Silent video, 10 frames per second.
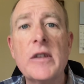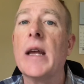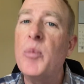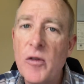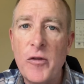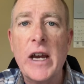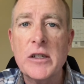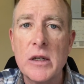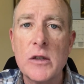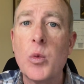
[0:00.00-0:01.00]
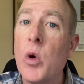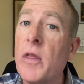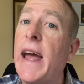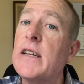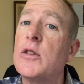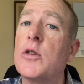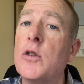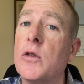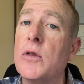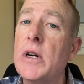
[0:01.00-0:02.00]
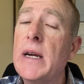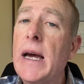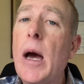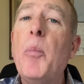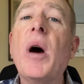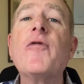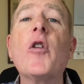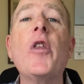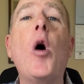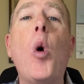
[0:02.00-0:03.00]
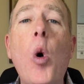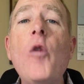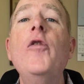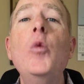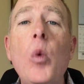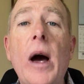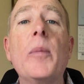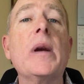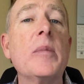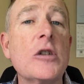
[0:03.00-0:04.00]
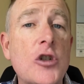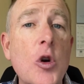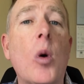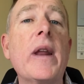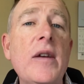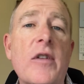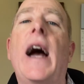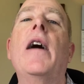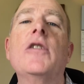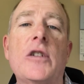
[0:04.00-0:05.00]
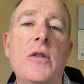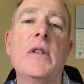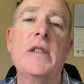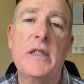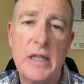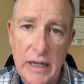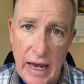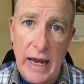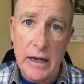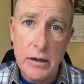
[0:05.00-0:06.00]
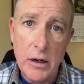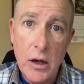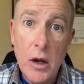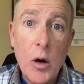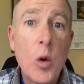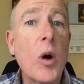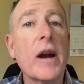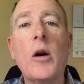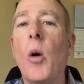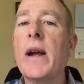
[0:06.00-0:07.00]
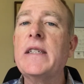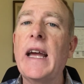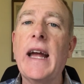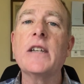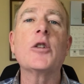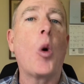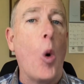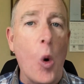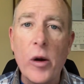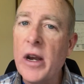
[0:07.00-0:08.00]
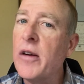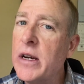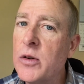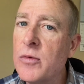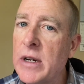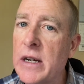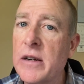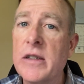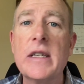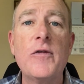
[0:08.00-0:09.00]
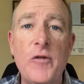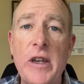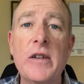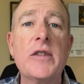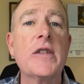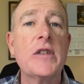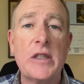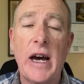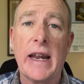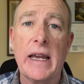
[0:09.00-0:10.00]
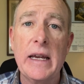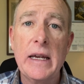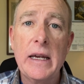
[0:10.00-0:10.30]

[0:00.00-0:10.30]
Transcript: and professions where that's true, but for the overwhelming majority of college students today who are going to enter ordinary careers and fields of study,